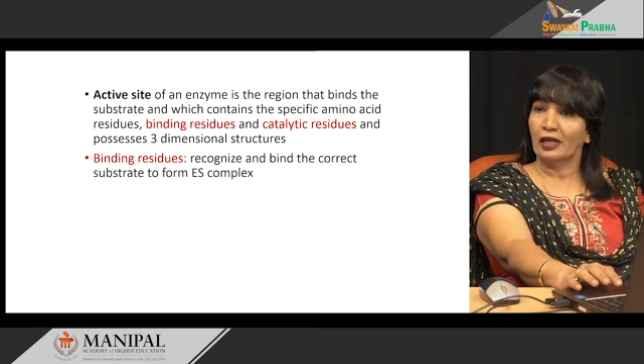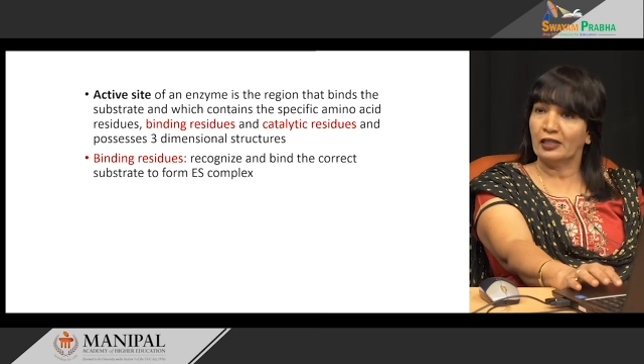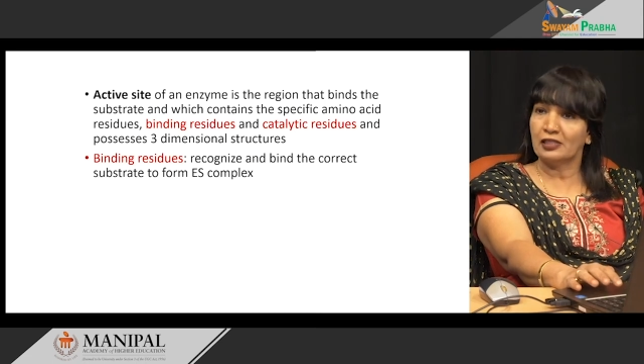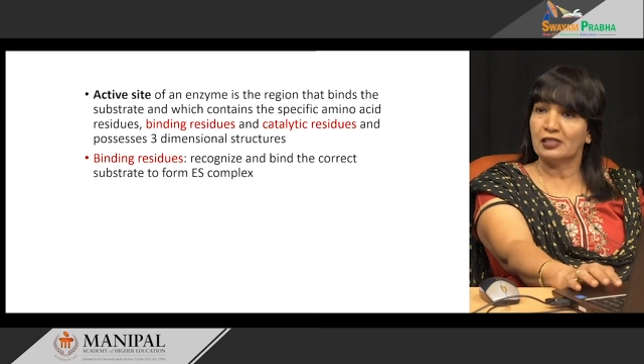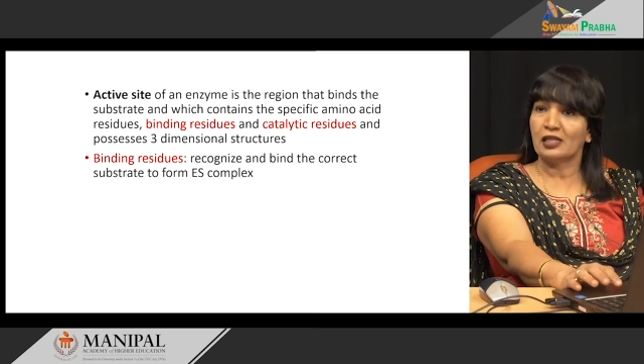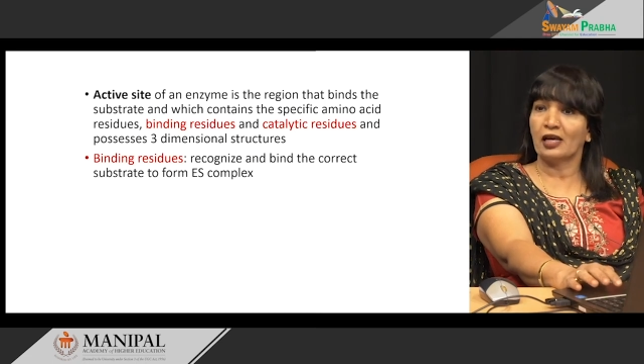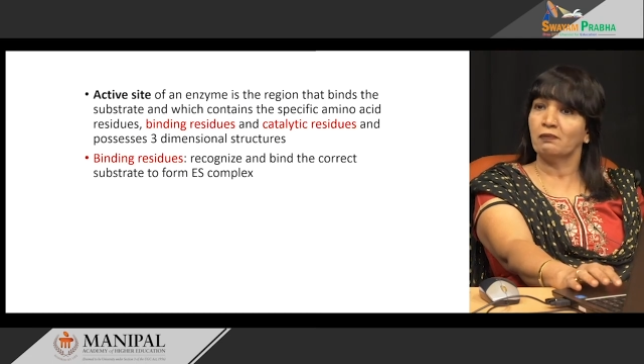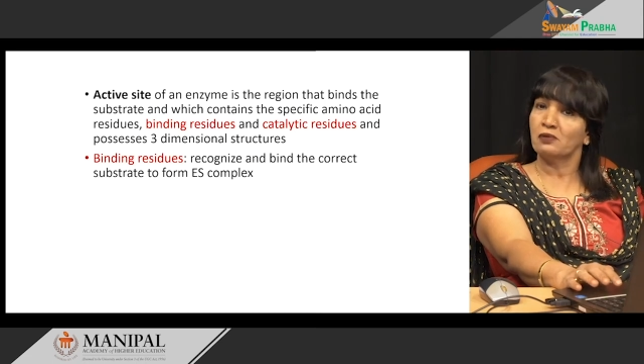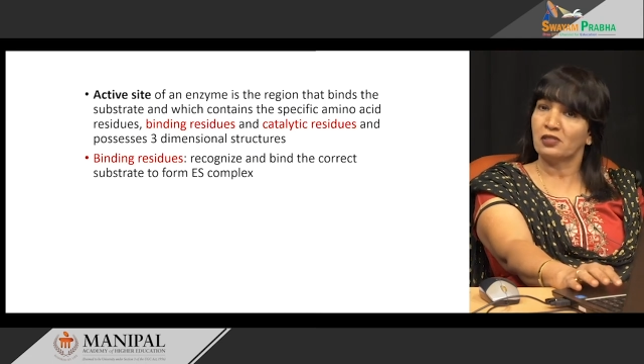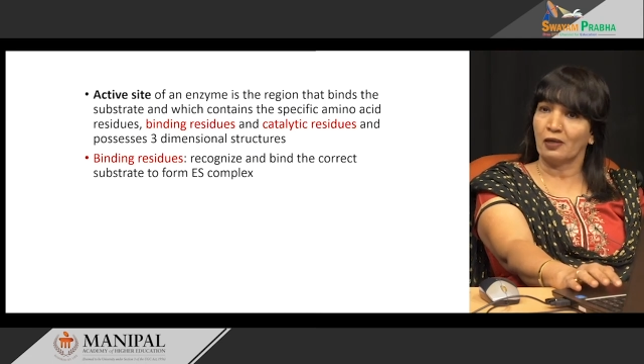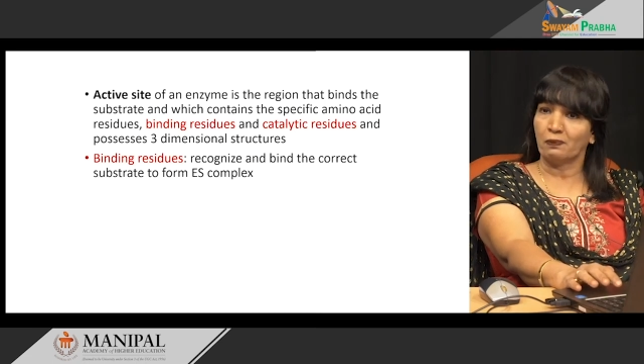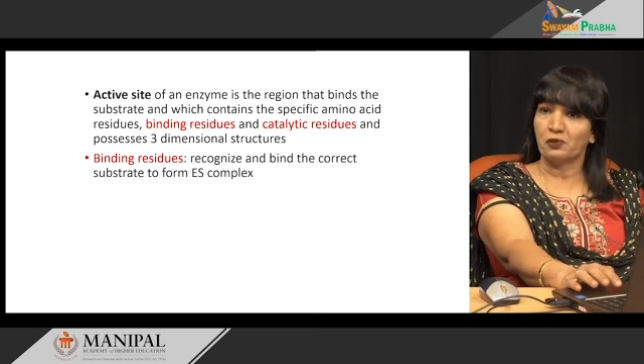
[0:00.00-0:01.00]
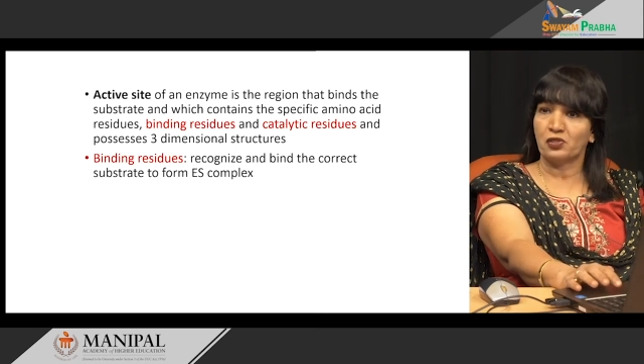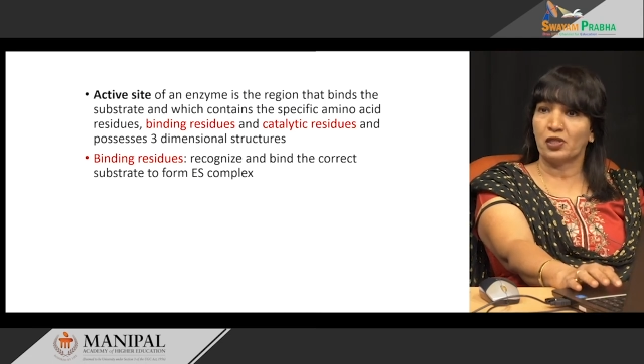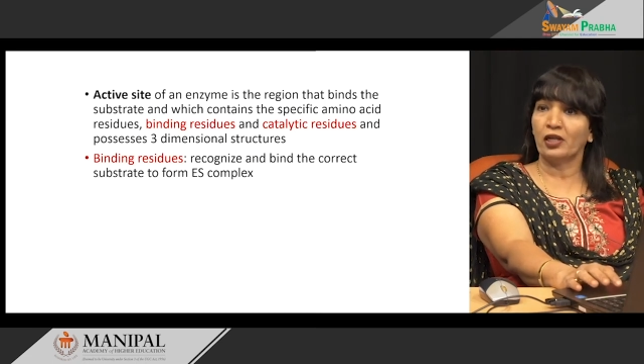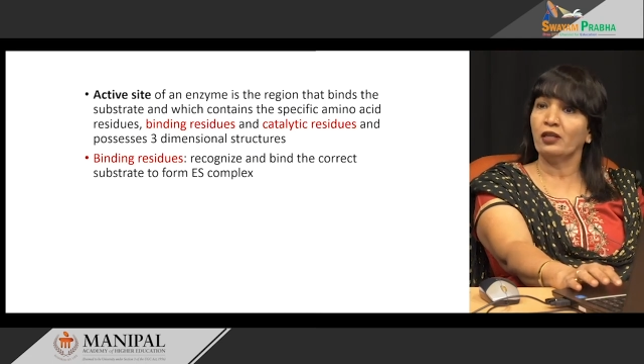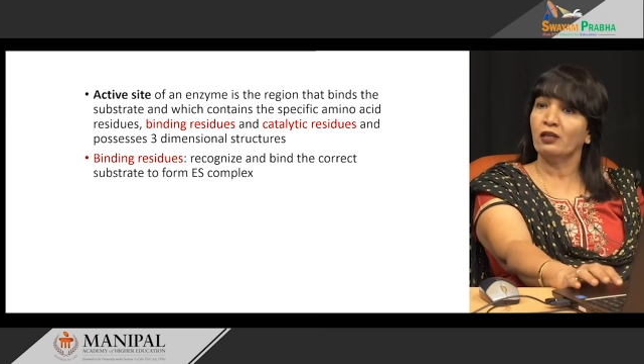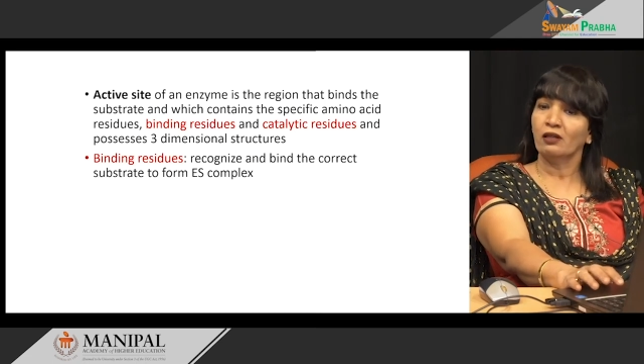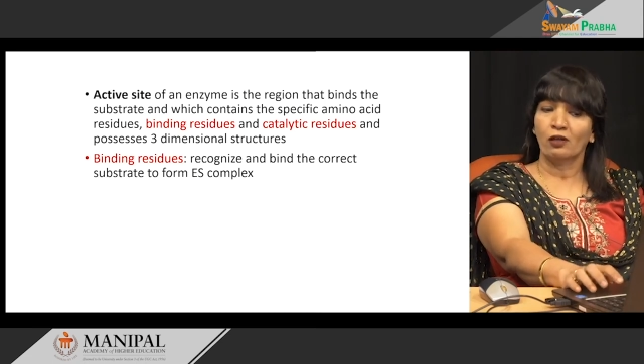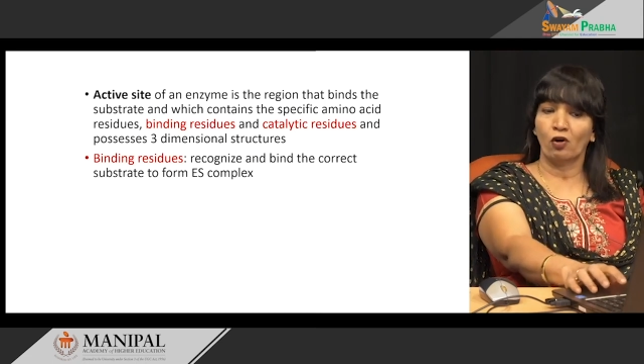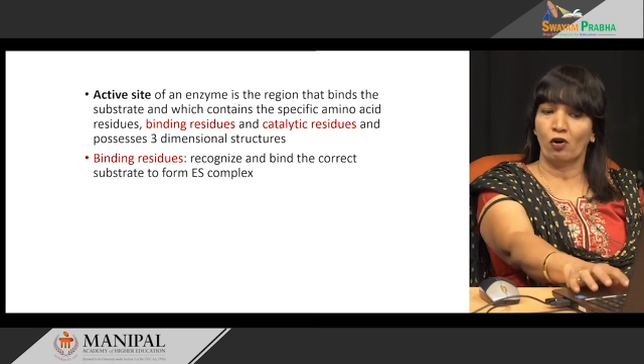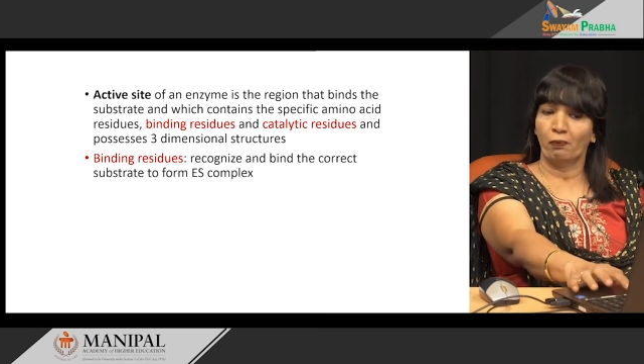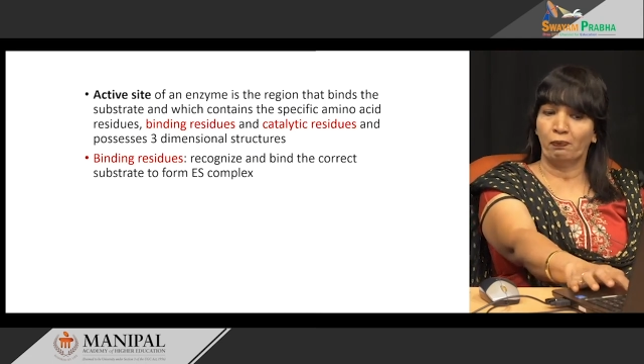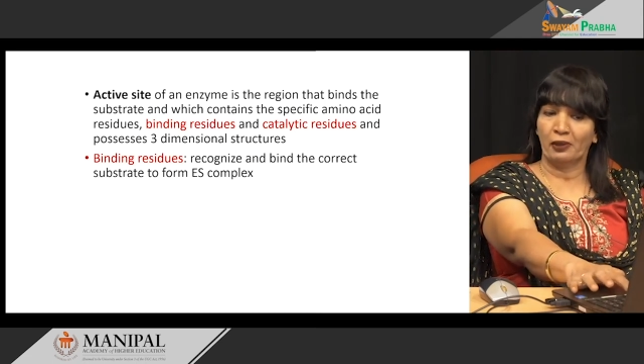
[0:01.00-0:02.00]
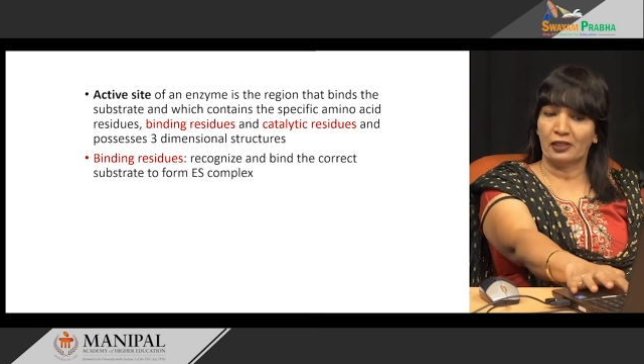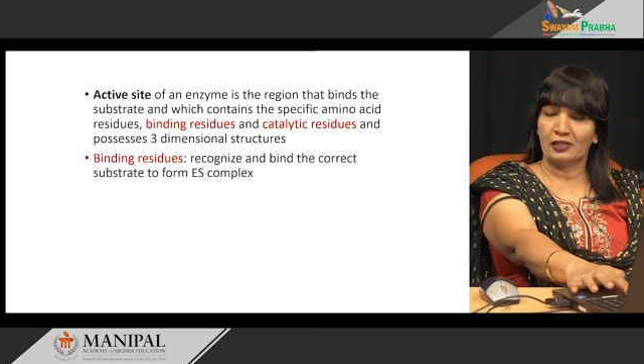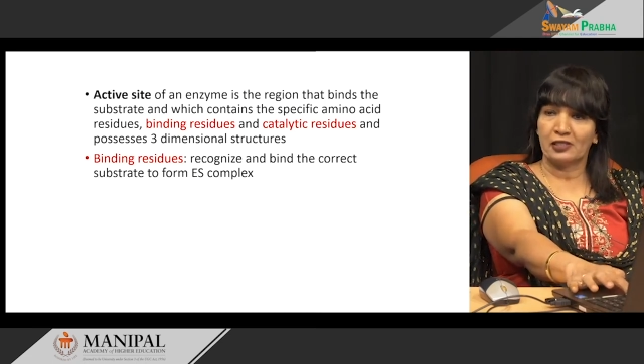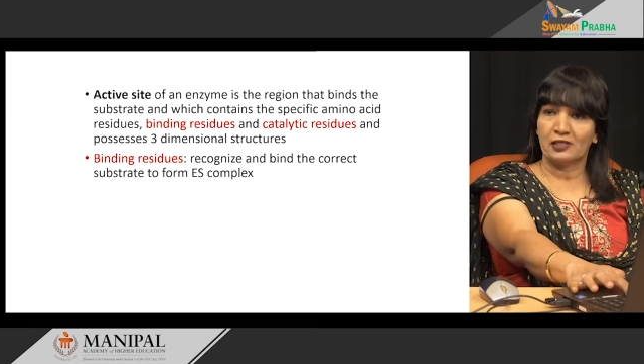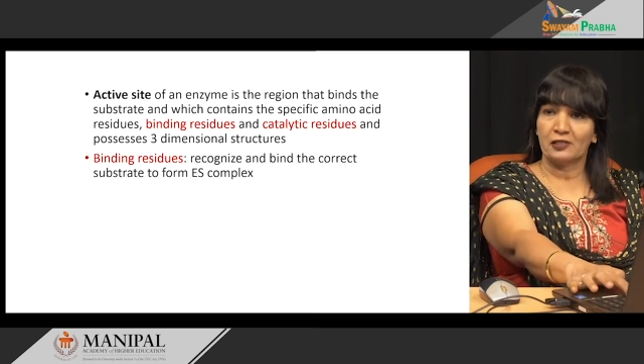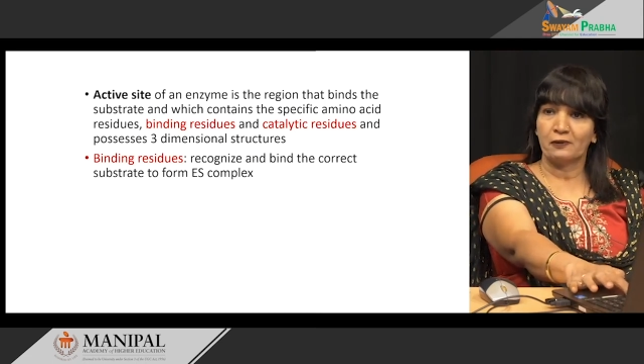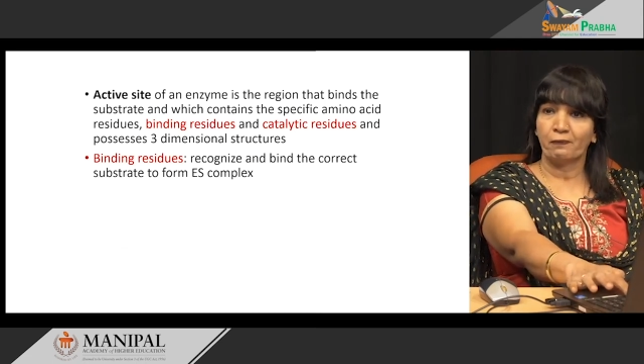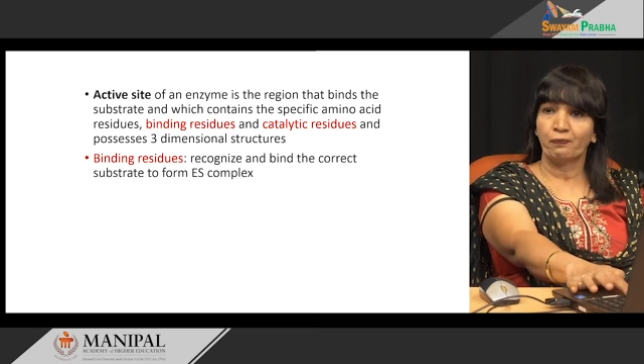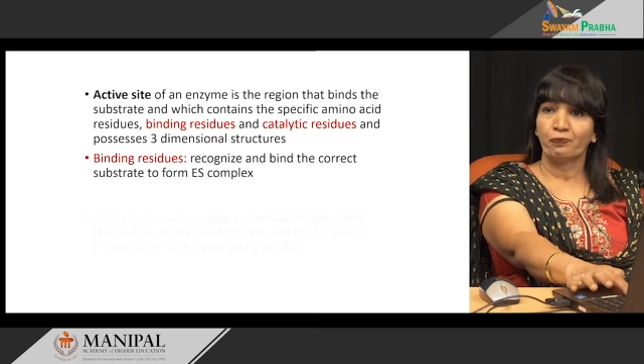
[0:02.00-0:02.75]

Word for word: enzyme substrate complex.